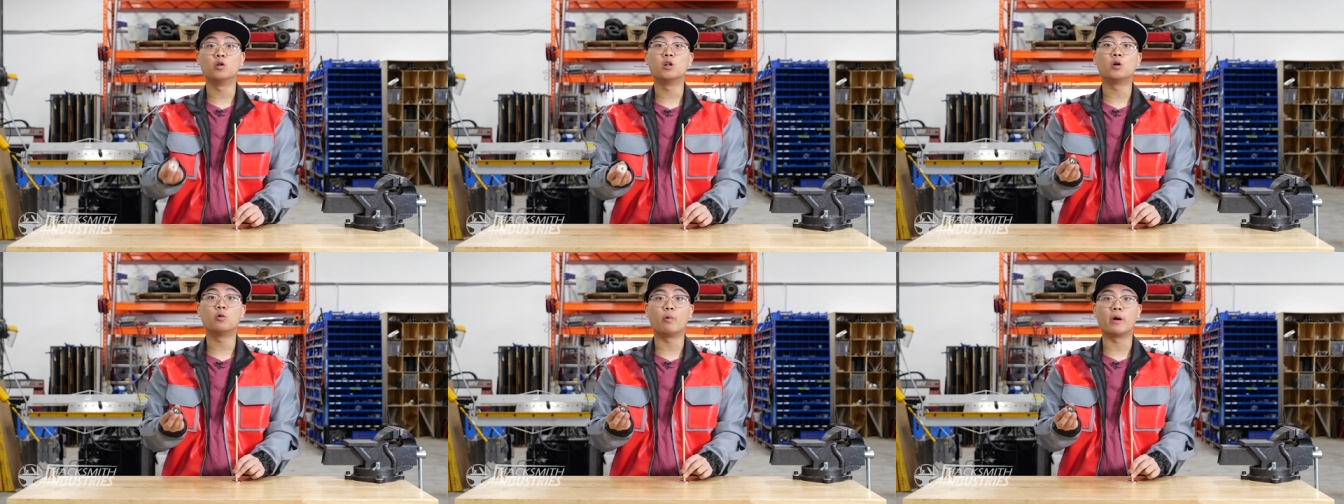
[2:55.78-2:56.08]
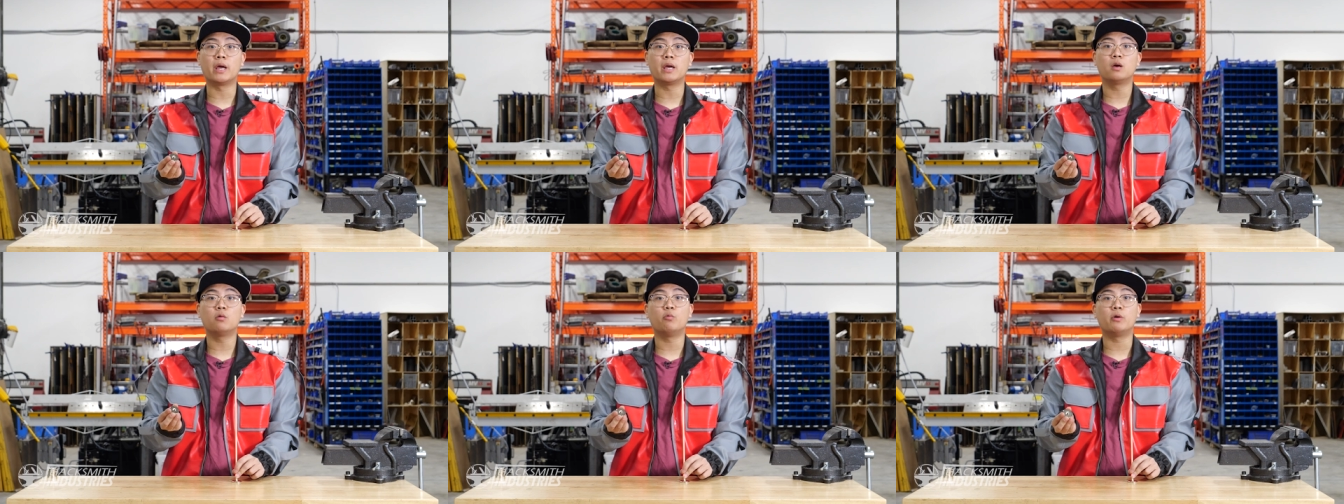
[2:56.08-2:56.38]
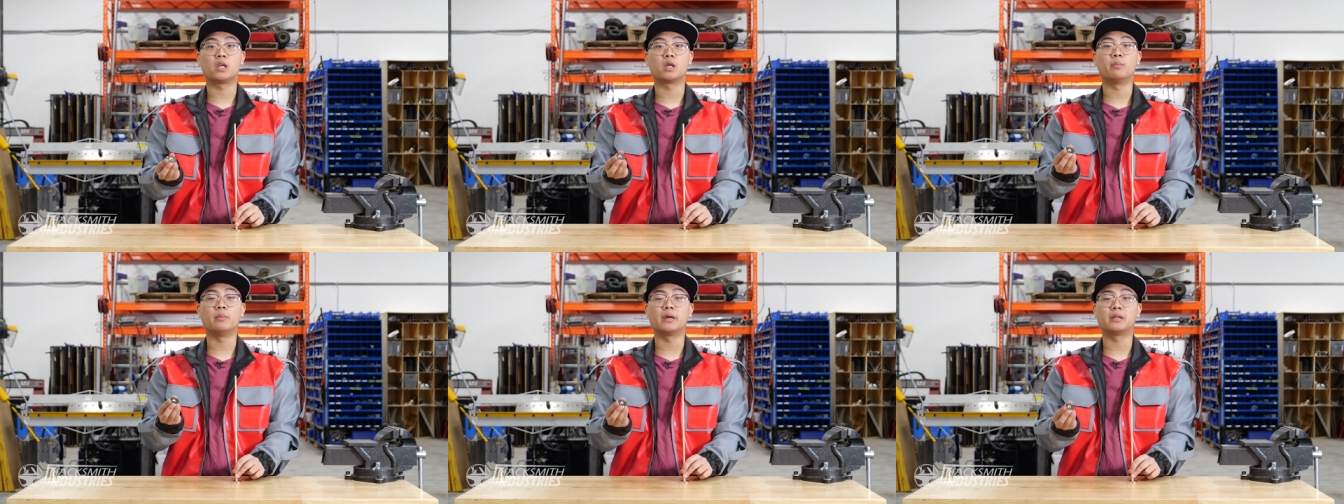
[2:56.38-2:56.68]
only way
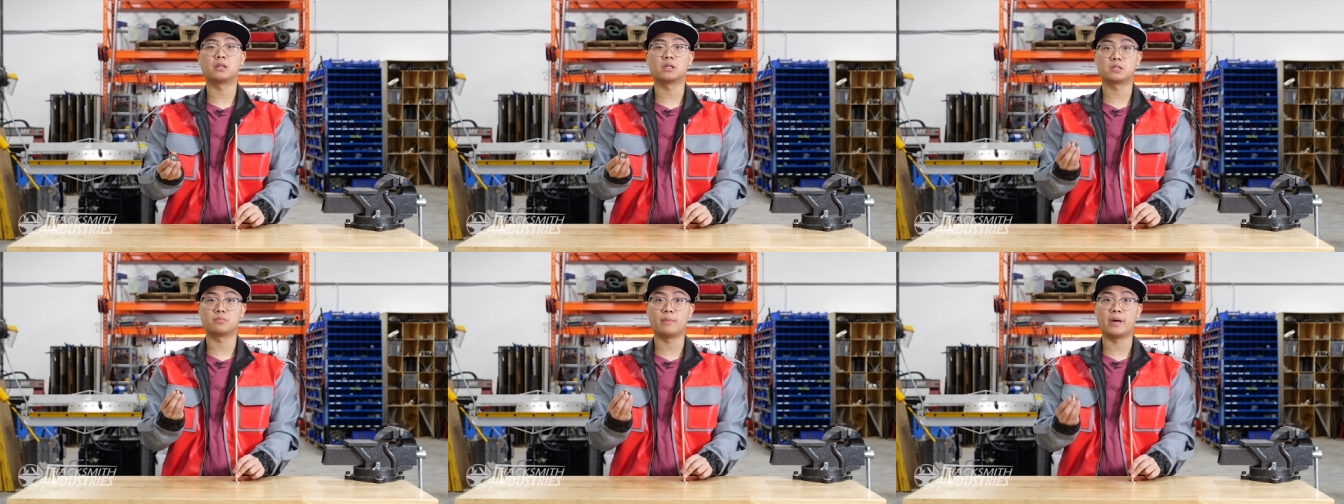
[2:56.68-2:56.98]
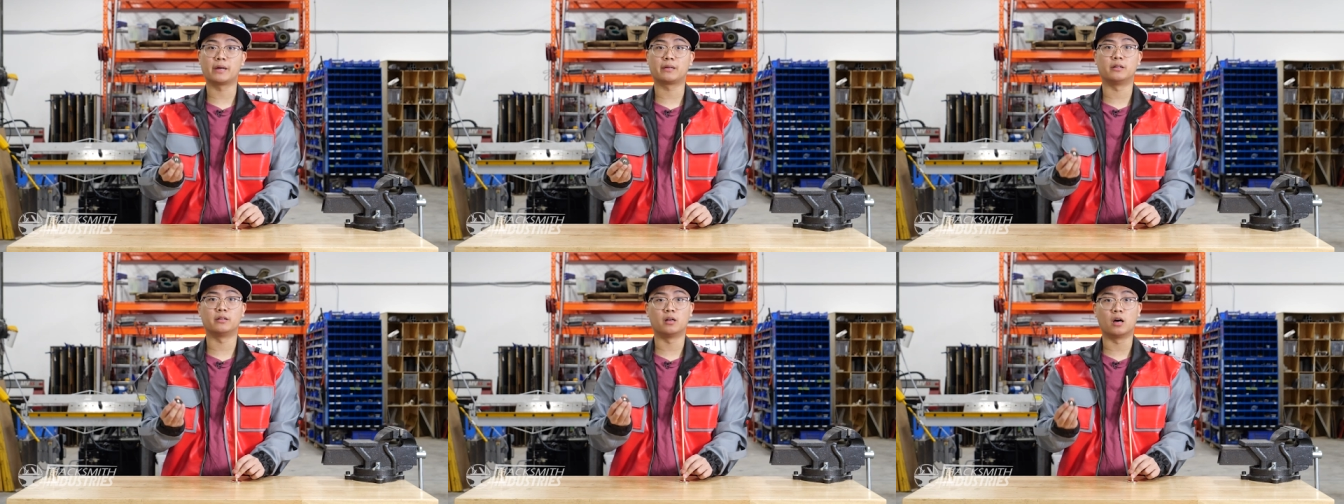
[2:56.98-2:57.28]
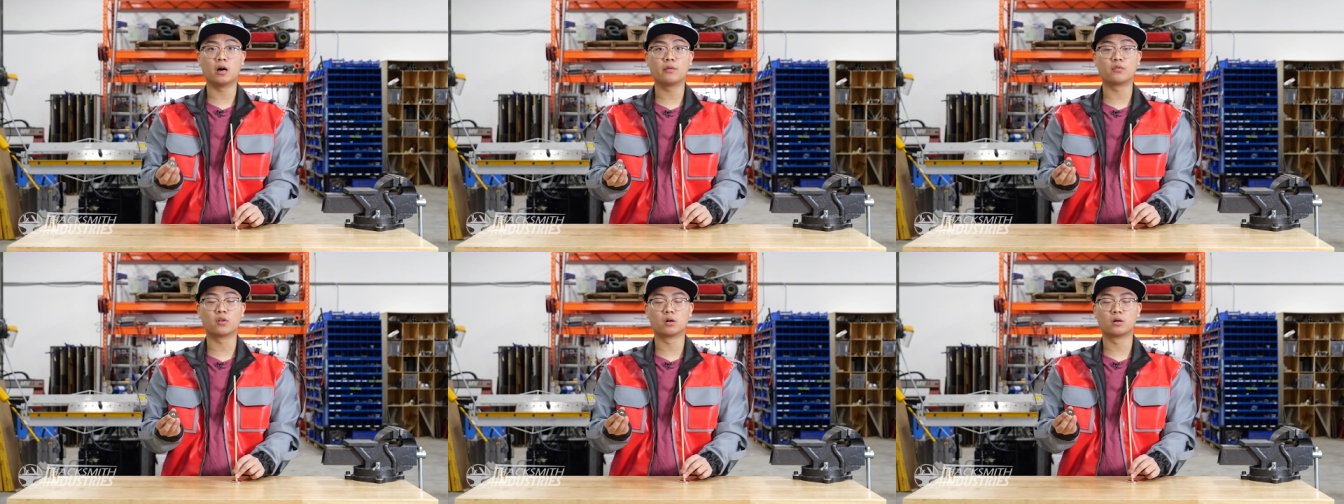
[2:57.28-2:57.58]
we can make this magnet
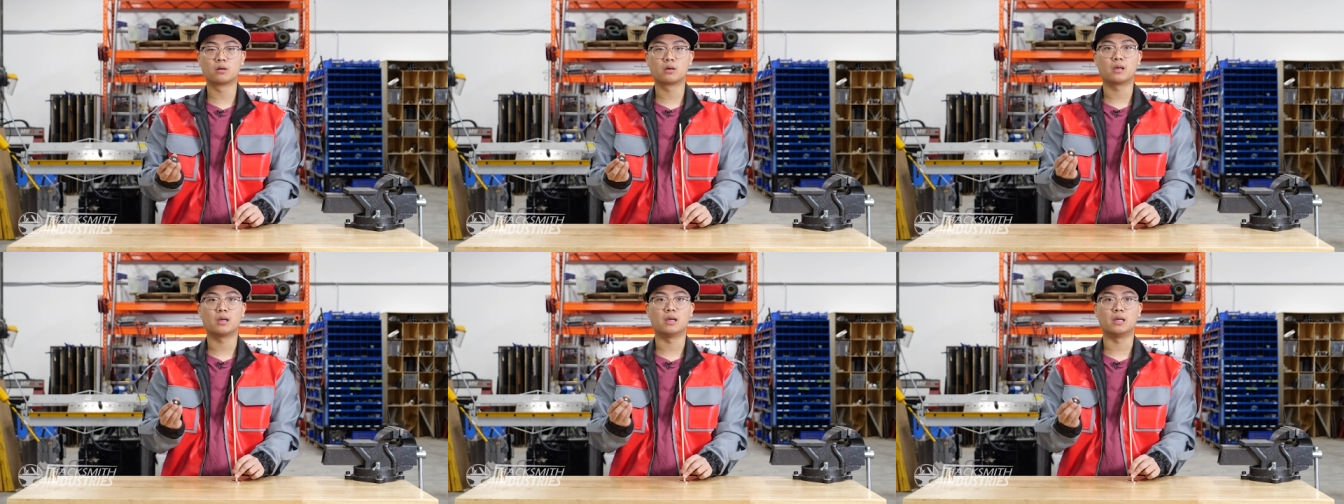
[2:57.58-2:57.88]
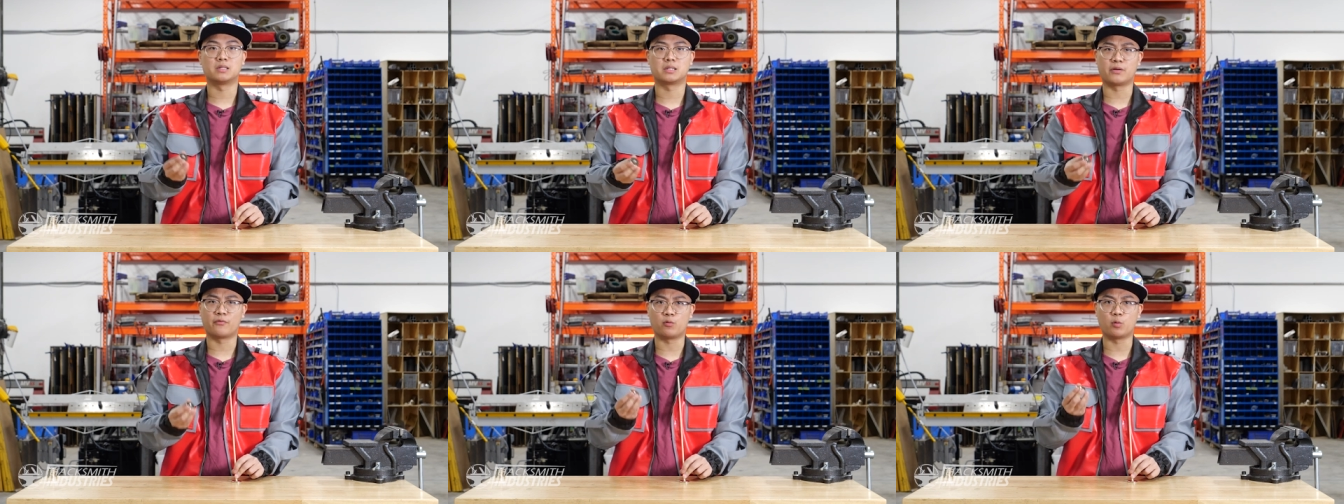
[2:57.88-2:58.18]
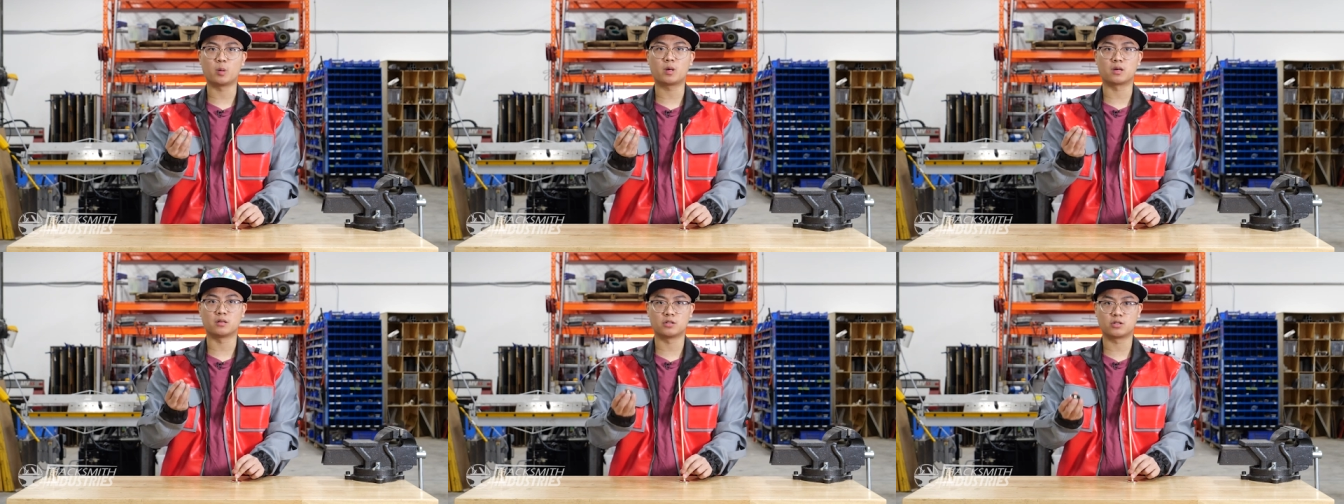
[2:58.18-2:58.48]
hover is if
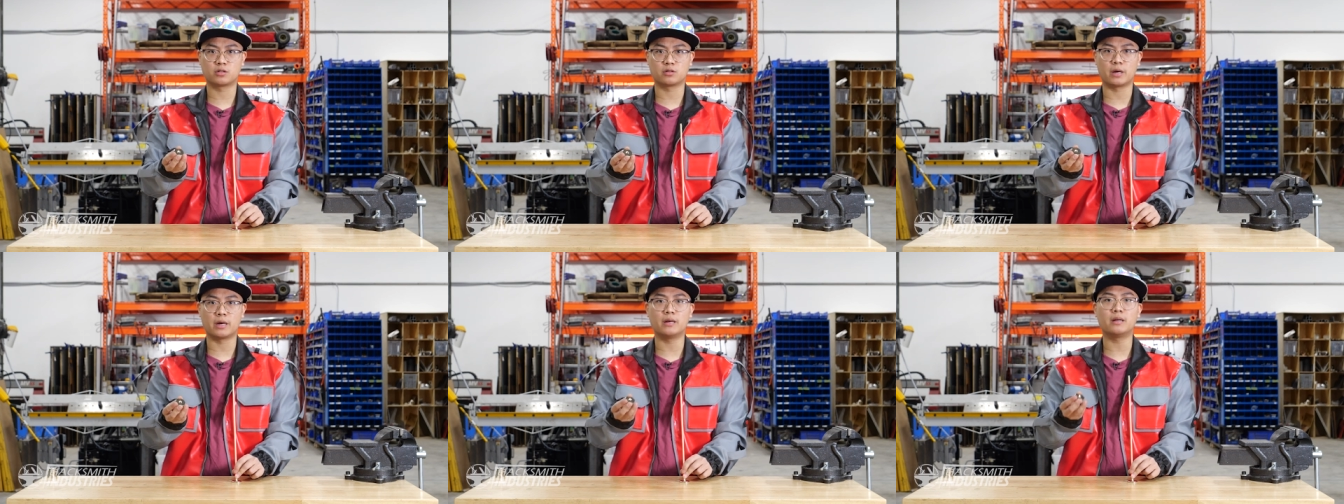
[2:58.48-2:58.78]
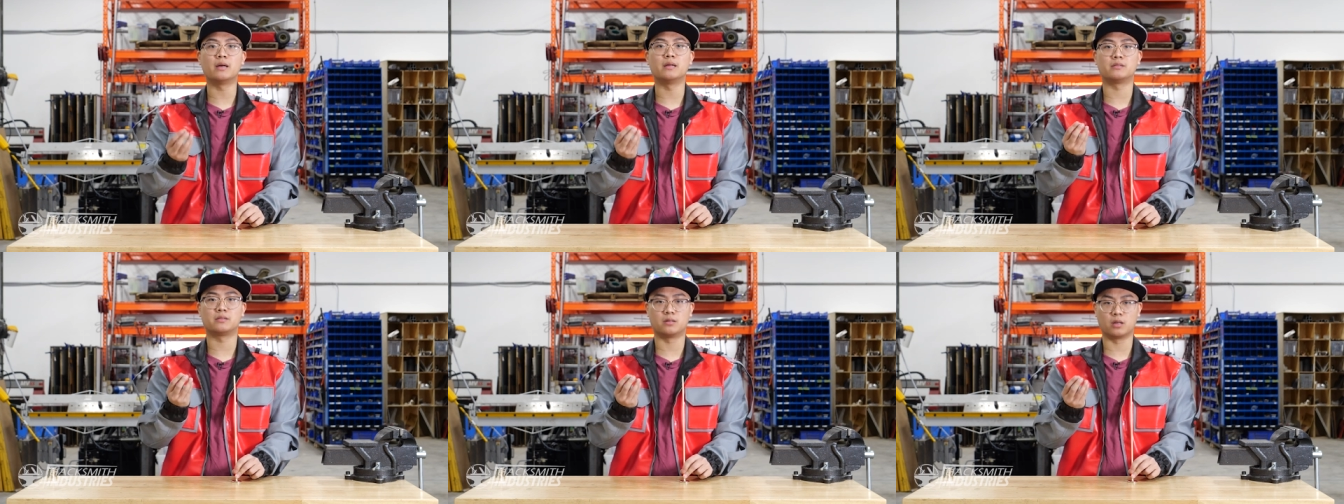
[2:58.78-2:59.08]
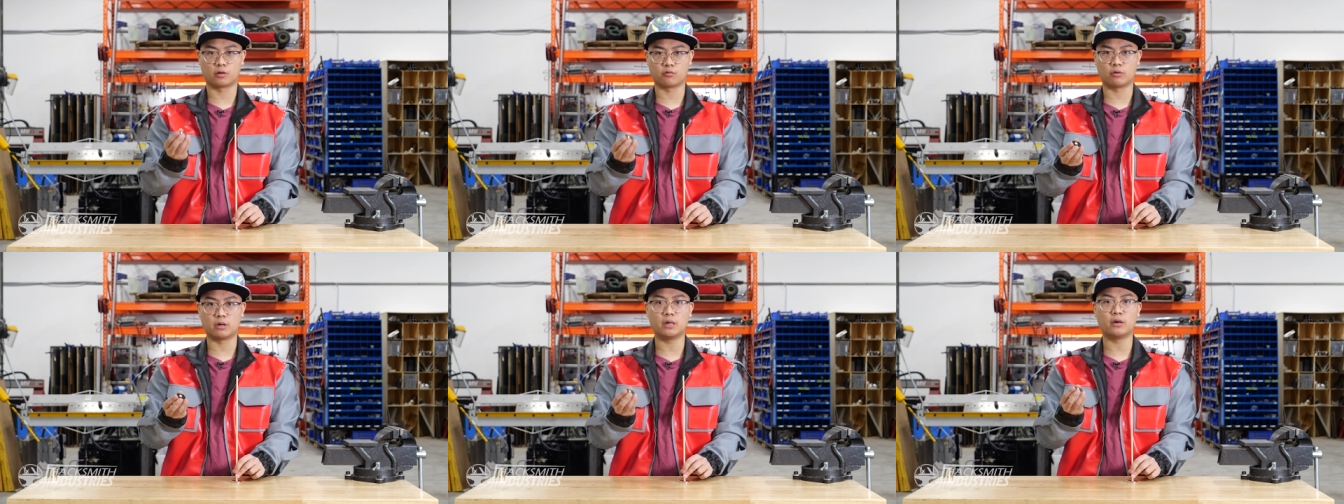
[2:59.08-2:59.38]
we constrain its
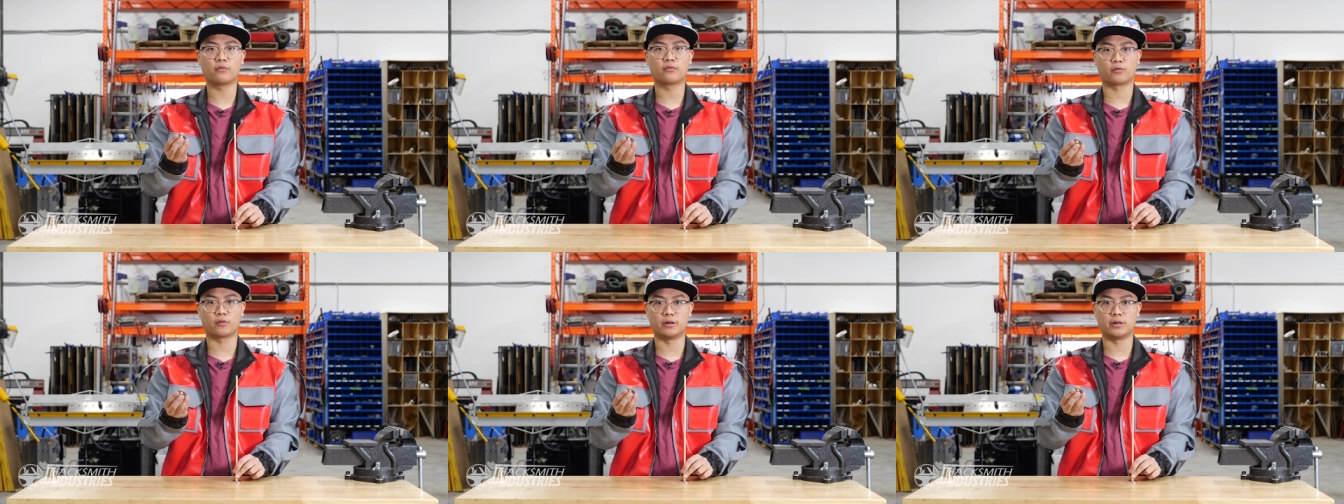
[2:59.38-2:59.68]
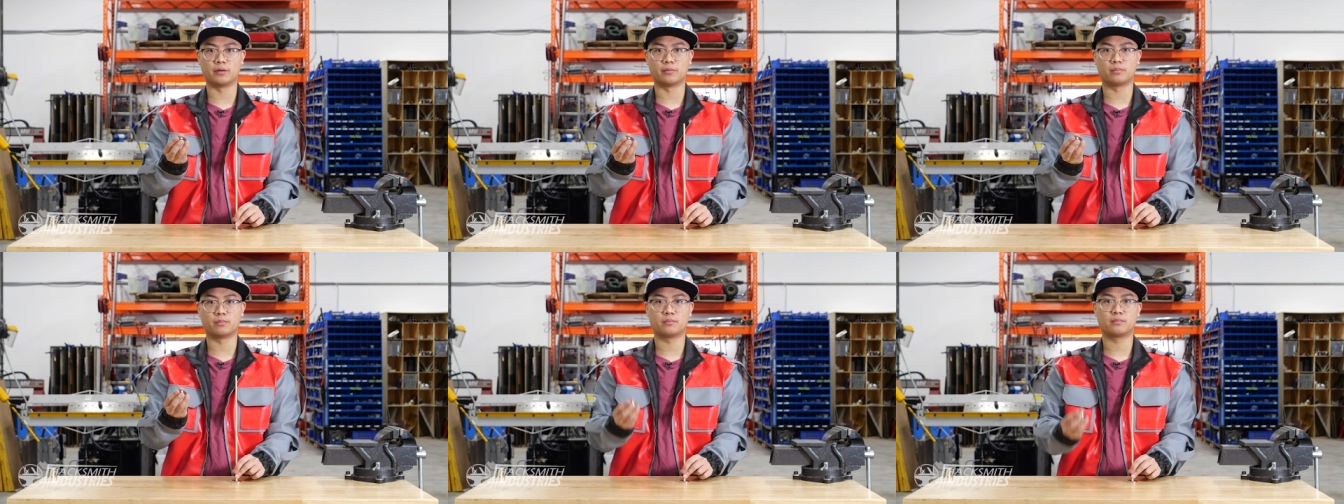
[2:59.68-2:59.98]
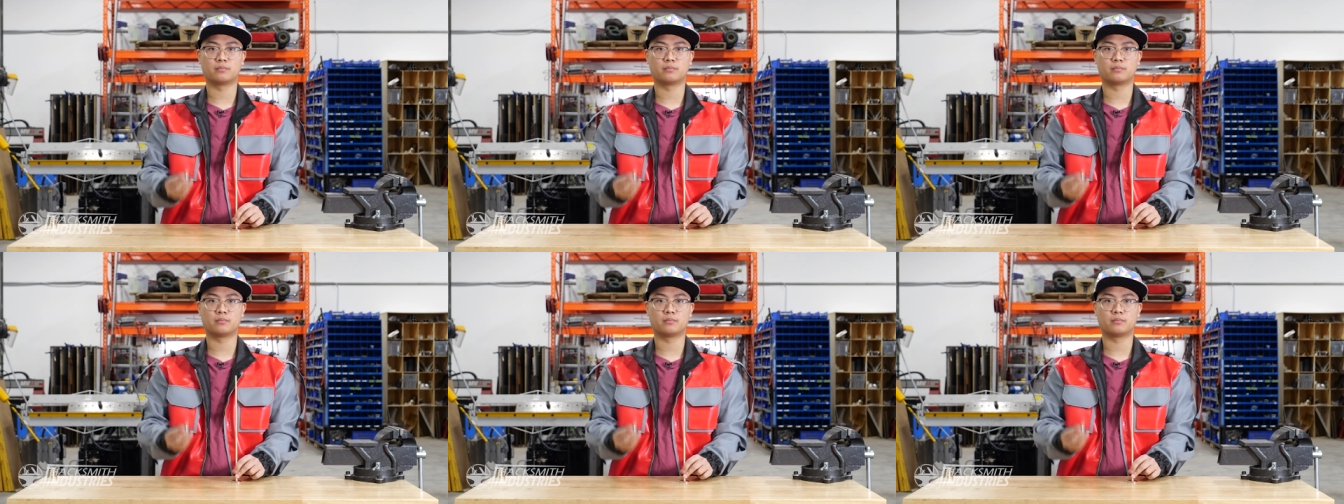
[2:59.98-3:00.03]
degree of freedom.